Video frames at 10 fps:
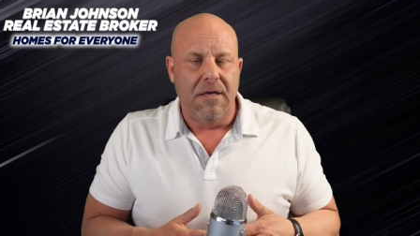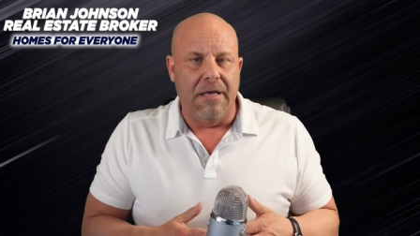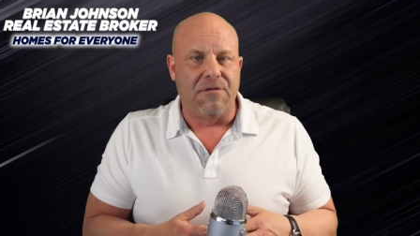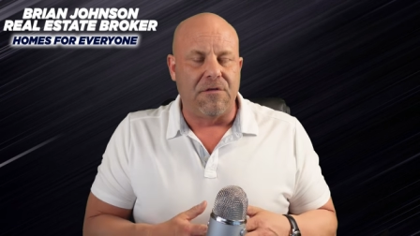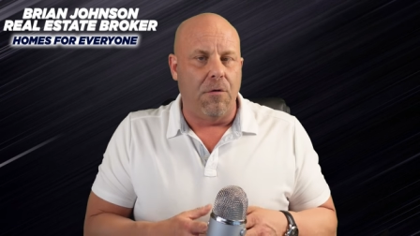
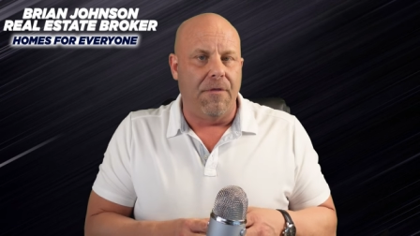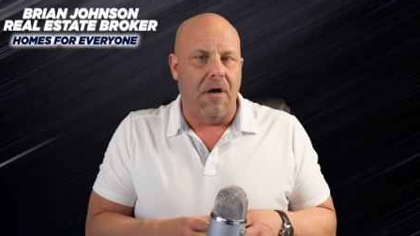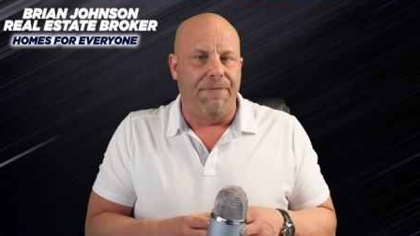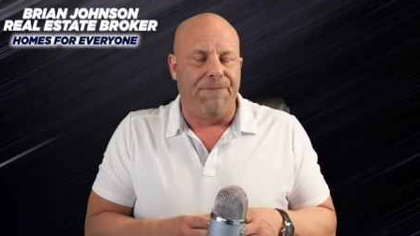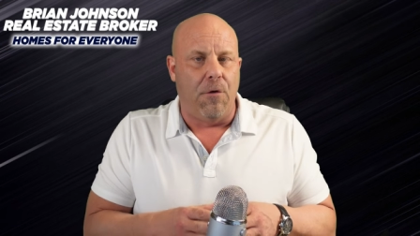And so
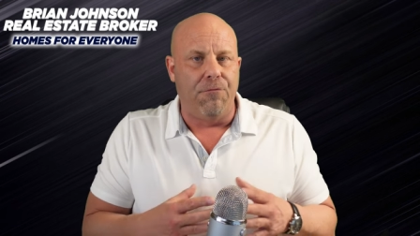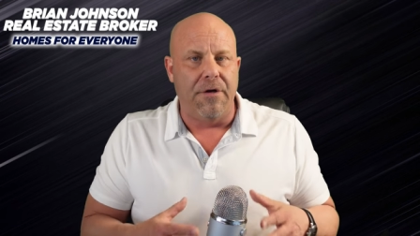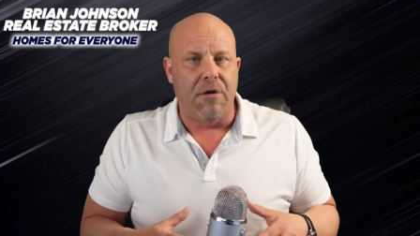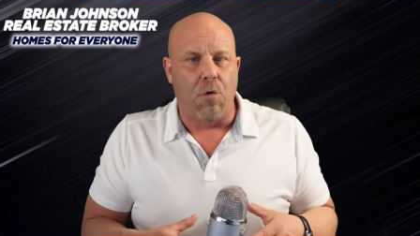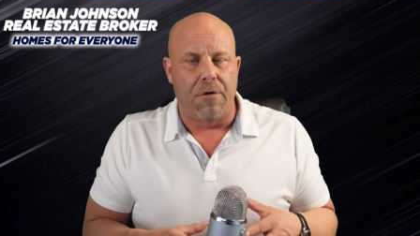a full
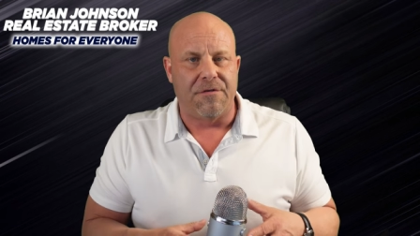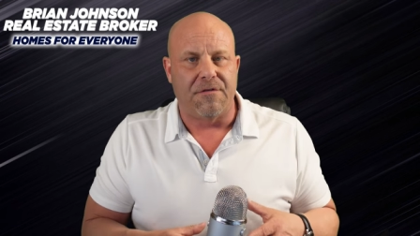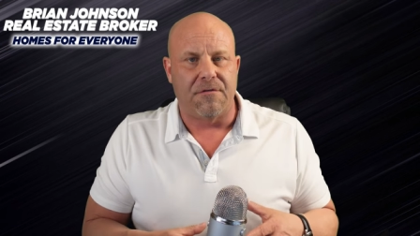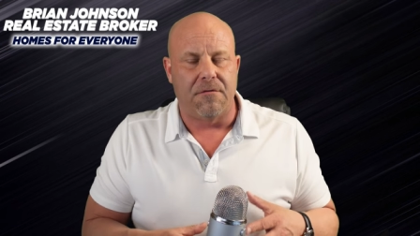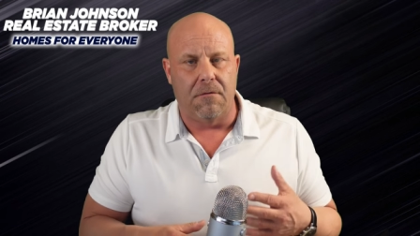
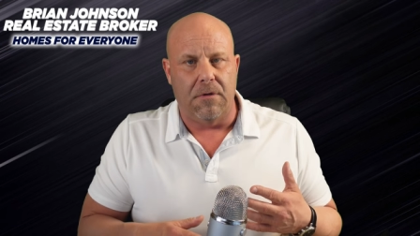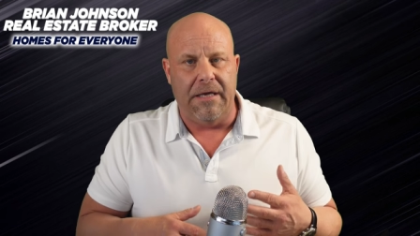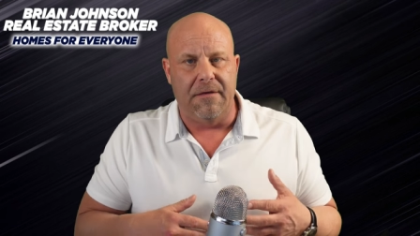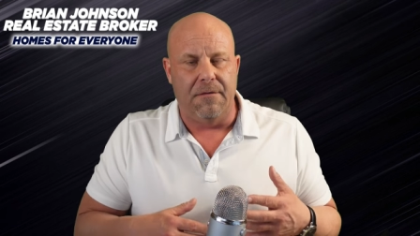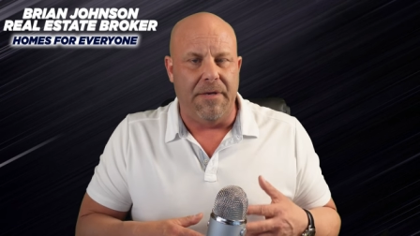recourse
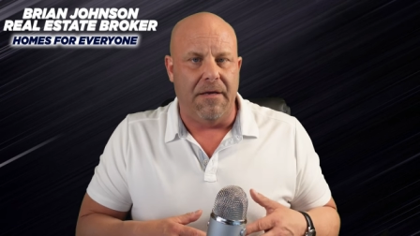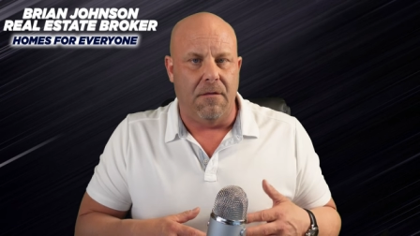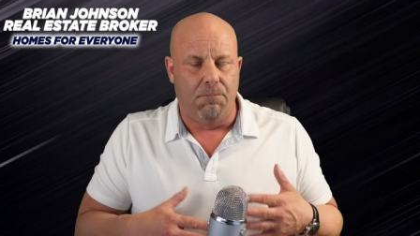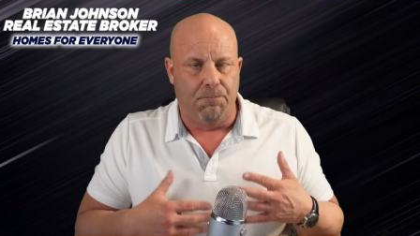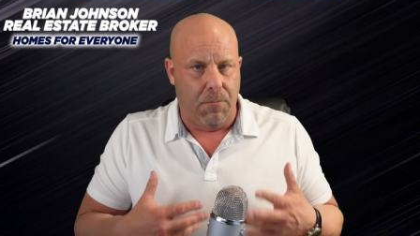it
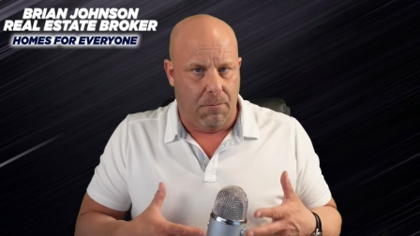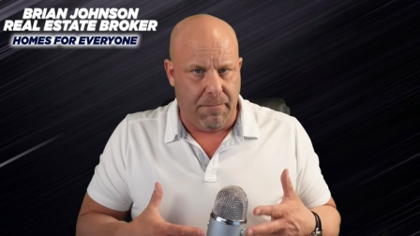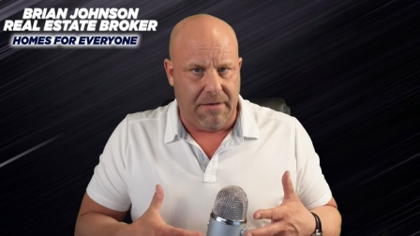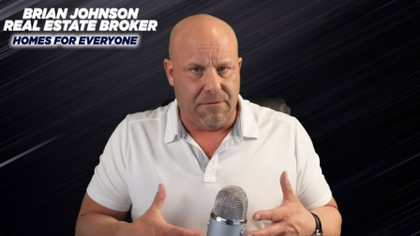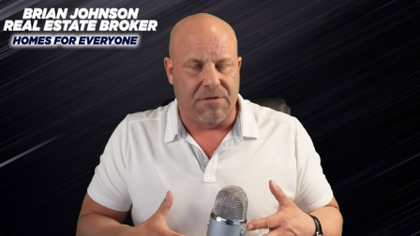mean,
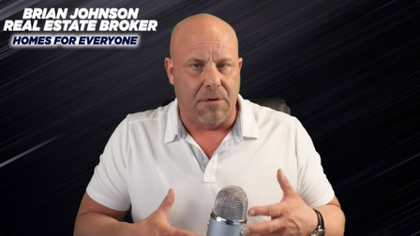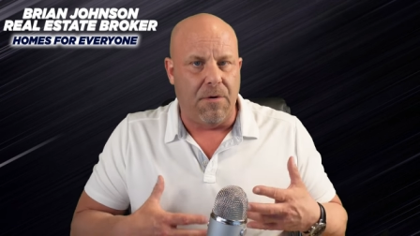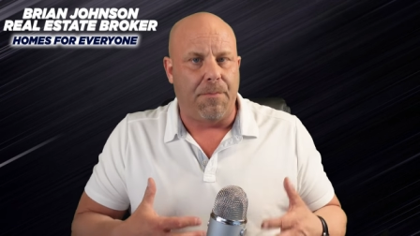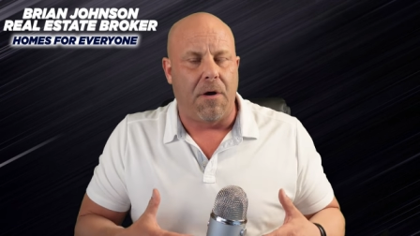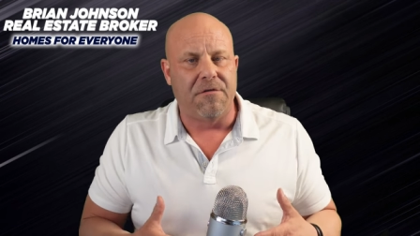means if
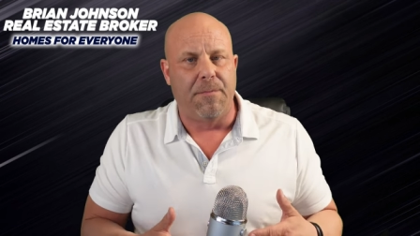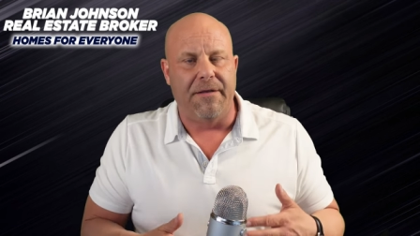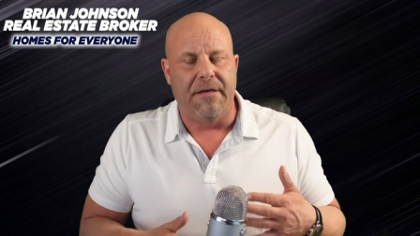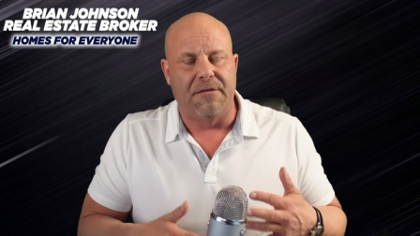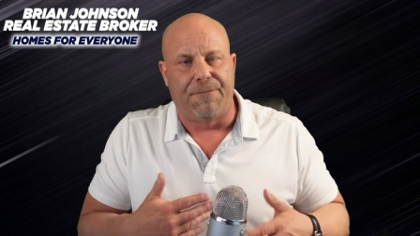someone borrows
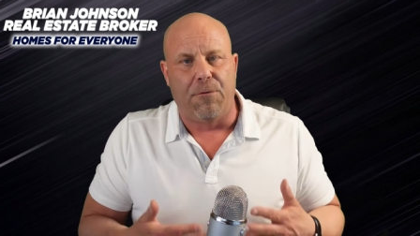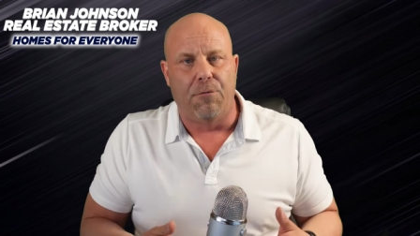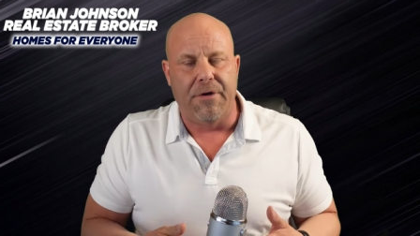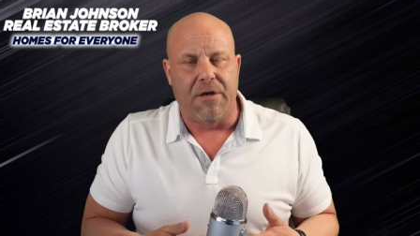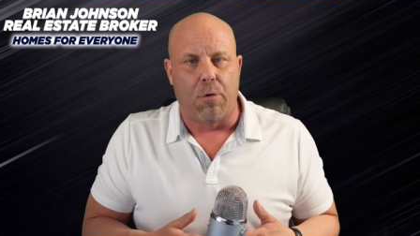money, it's a full
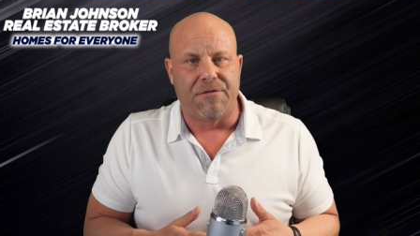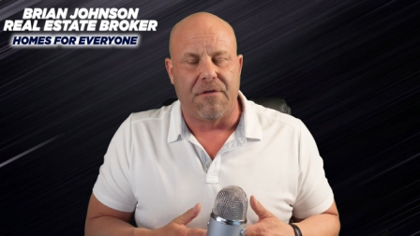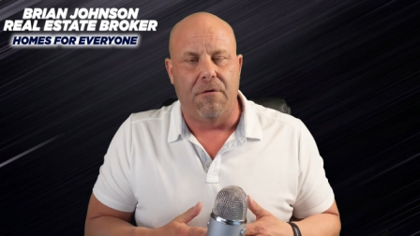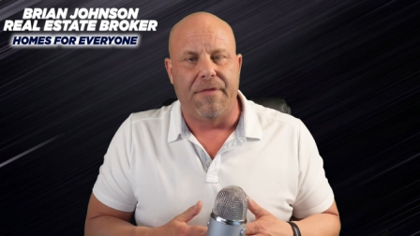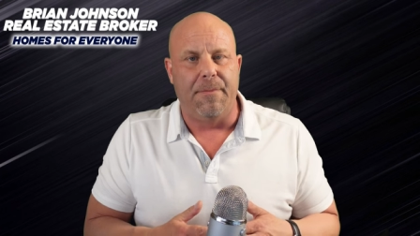recourse
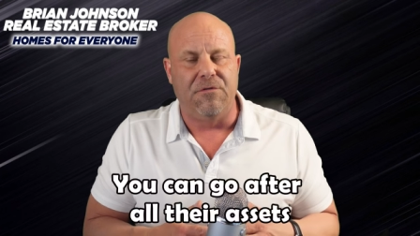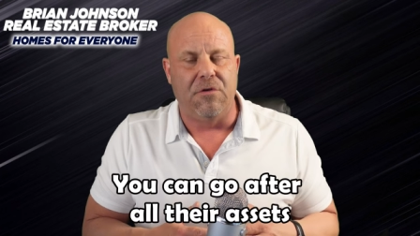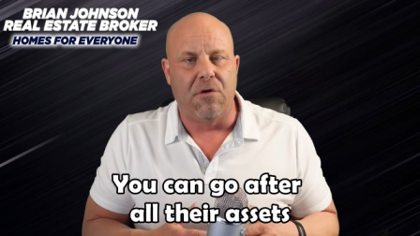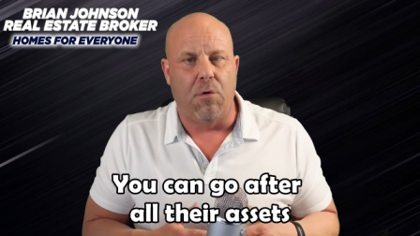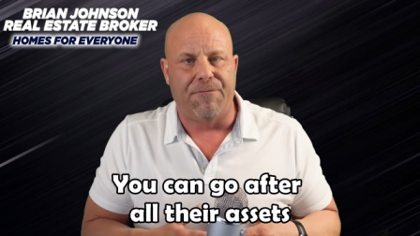loan. That means you
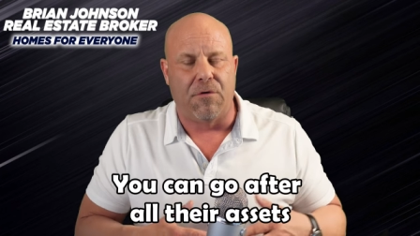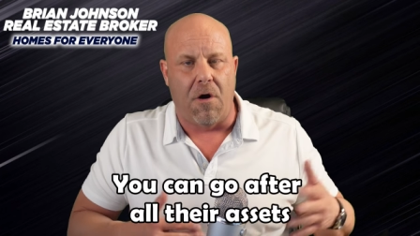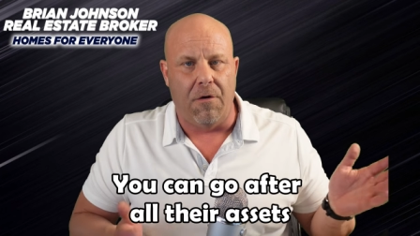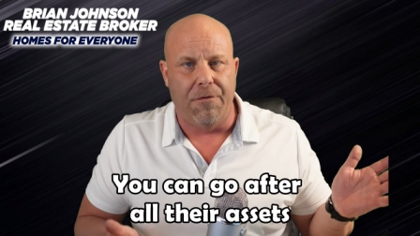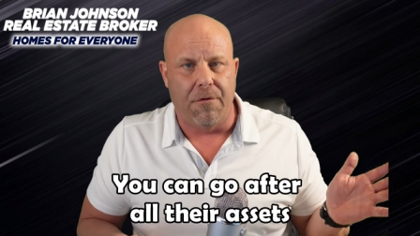can go after
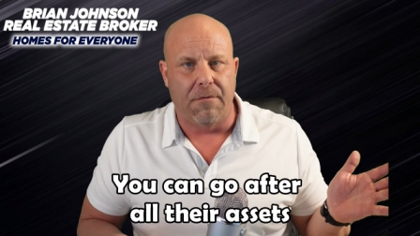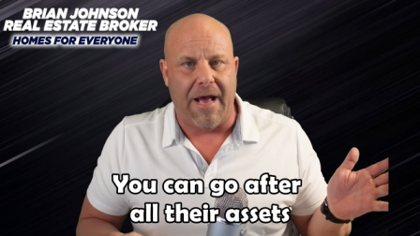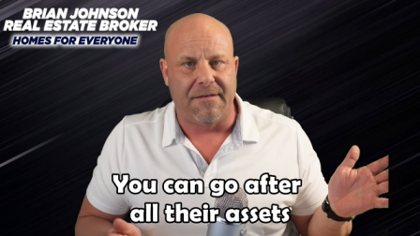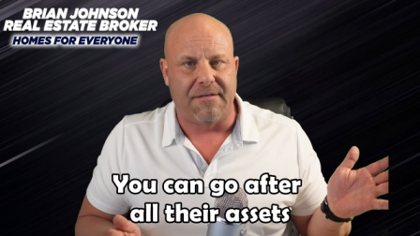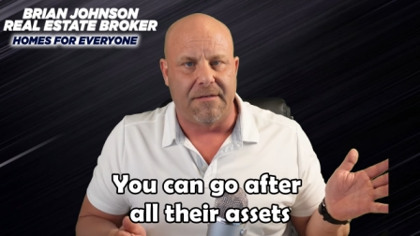all their
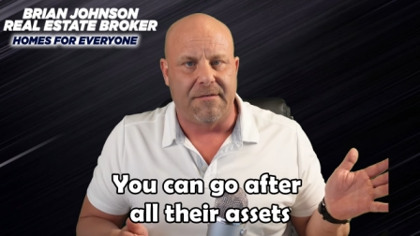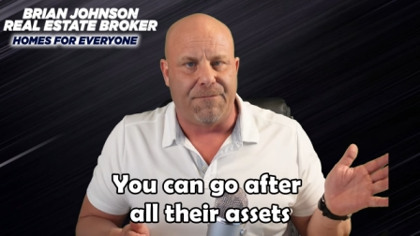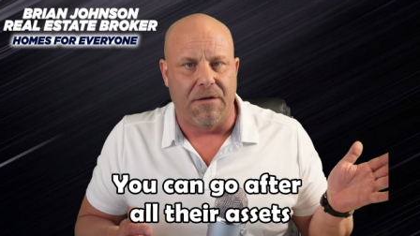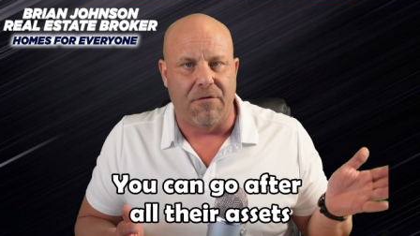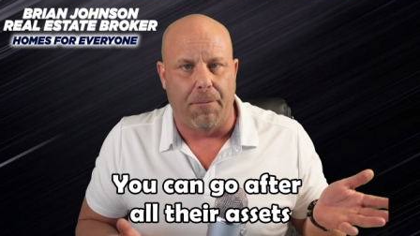assets if
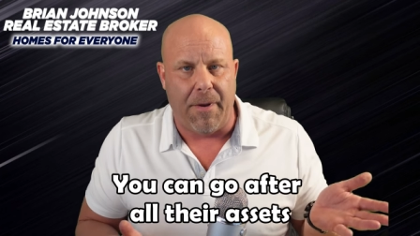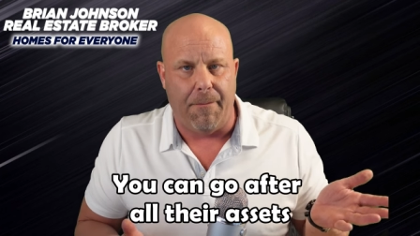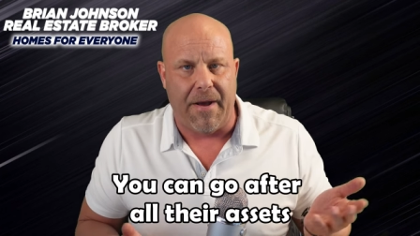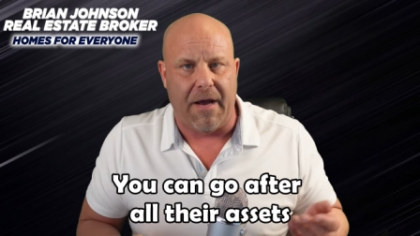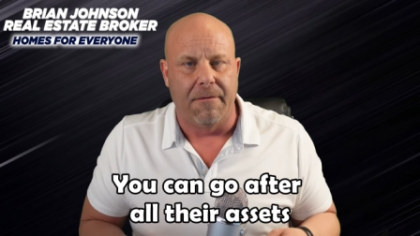they don't pay
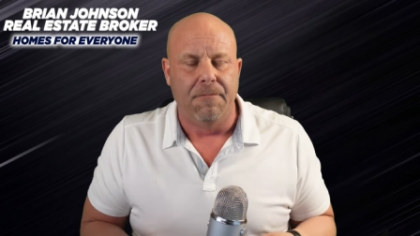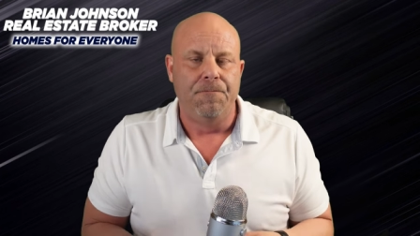it back.